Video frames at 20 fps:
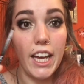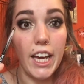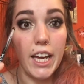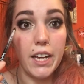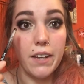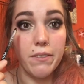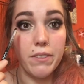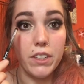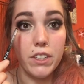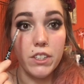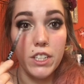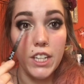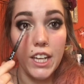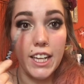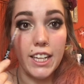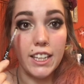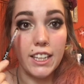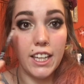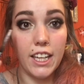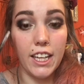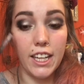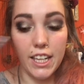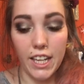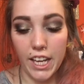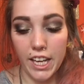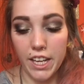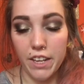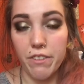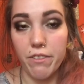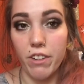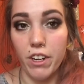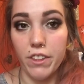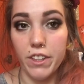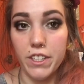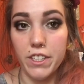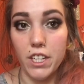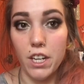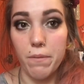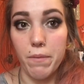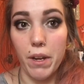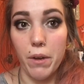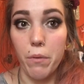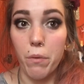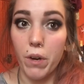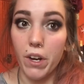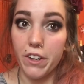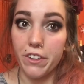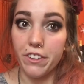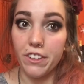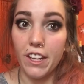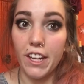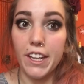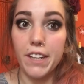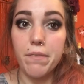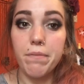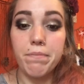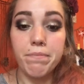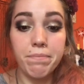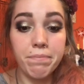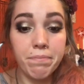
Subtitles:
and I'm to tightline and run this on my waterline.